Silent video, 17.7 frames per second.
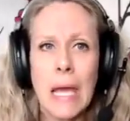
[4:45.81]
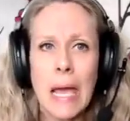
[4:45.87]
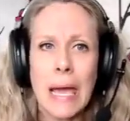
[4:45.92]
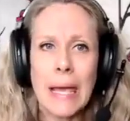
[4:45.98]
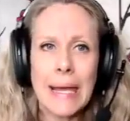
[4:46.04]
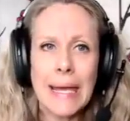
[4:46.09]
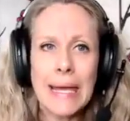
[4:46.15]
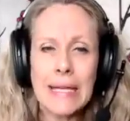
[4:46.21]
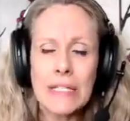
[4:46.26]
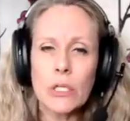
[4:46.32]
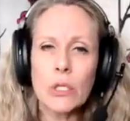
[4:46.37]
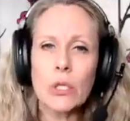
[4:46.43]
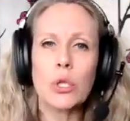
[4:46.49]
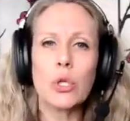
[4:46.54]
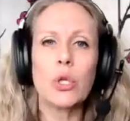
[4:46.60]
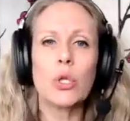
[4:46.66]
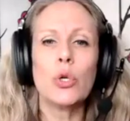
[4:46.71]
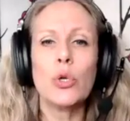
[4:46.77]
And I had to
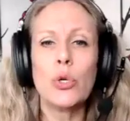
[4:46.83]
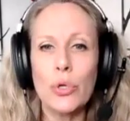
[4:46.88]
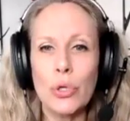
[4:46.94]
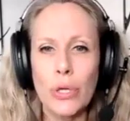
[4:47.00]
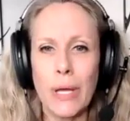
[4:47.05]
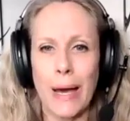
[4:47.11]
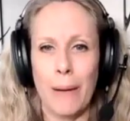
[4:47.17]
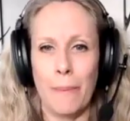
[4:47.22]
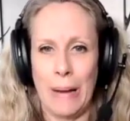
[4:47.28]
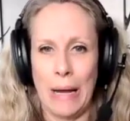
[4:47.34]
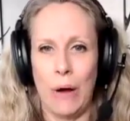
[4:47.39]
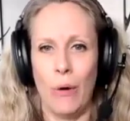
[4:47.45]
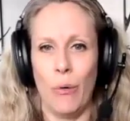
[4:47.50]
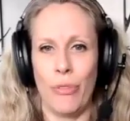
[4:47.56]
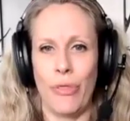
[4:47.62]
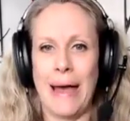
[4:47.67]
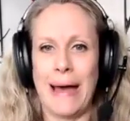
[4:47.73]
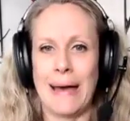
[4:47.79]
learn
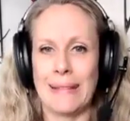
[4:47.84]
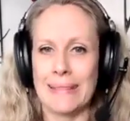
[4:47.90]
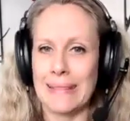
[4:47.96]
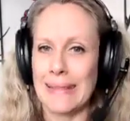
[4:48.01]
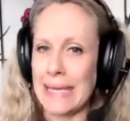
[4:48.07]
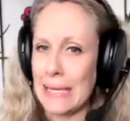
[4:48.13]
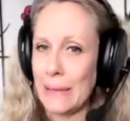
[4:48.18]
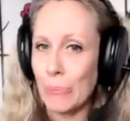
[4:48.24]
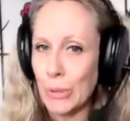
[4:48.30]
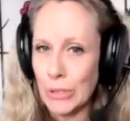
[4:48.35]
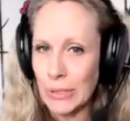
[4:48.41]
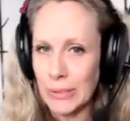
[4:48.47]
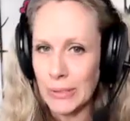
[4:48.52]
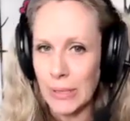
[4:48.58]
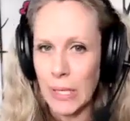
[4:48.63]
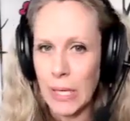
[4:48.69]
about that label